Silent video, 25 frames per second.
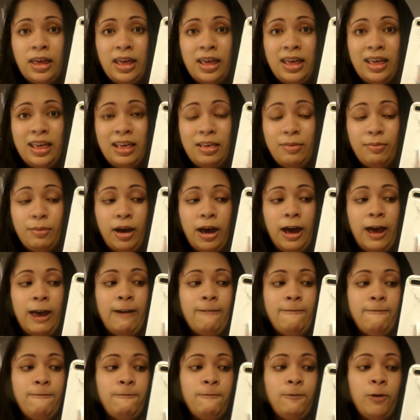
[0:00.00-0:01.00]
is my
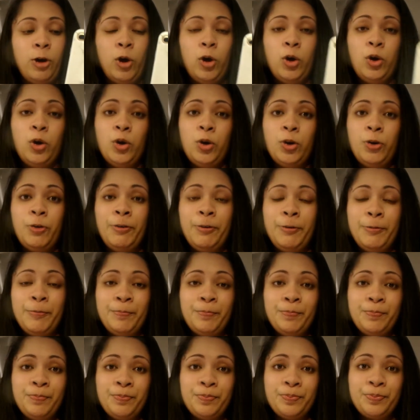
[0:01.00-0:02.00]
phone.
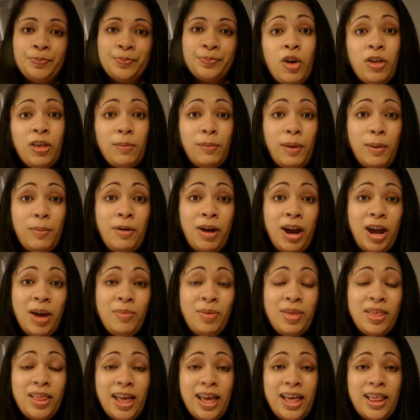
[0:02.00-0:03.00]
So my
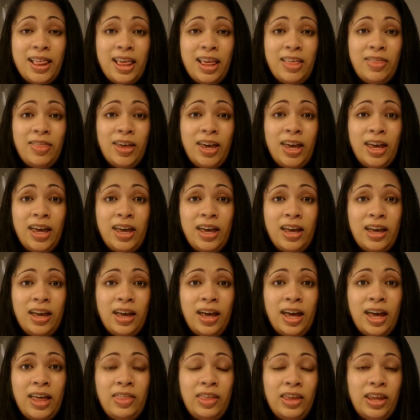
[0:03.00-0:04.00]
pram stays in the
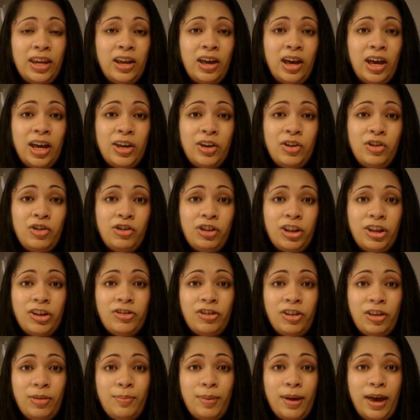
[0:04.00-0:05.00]
car, and then I usually
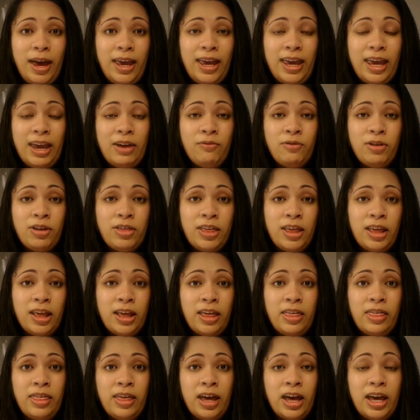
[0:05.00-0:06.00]
just pack everything
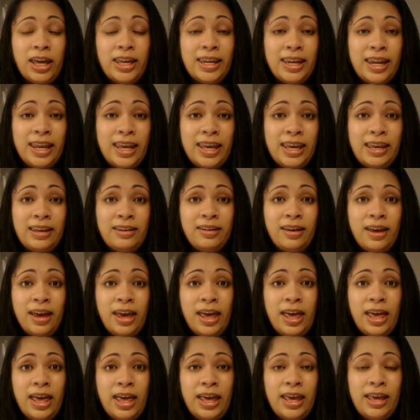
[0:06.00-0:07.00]
that I need
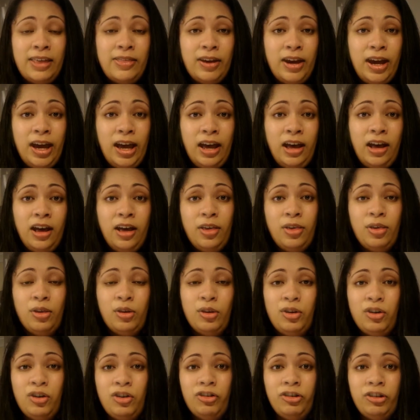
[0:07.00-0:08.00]
in the car. So
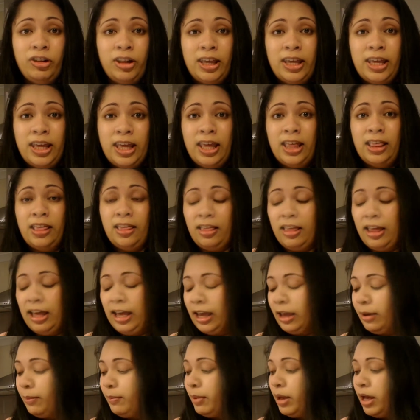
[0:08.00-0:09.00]
usually it's
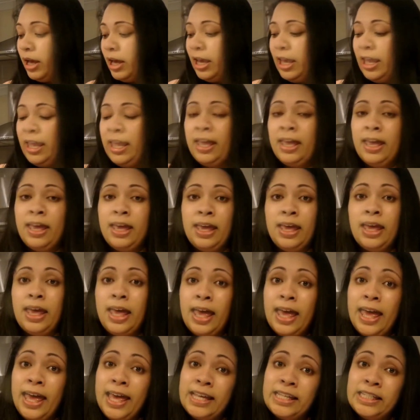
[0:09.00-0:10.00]
like my
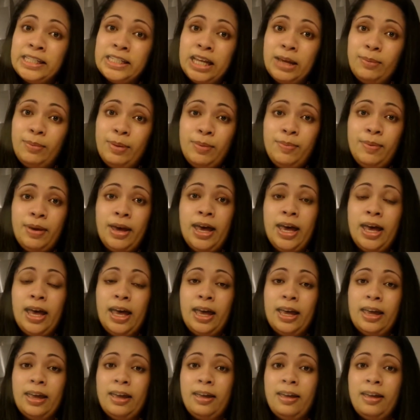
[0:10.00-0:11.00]
nappy bag,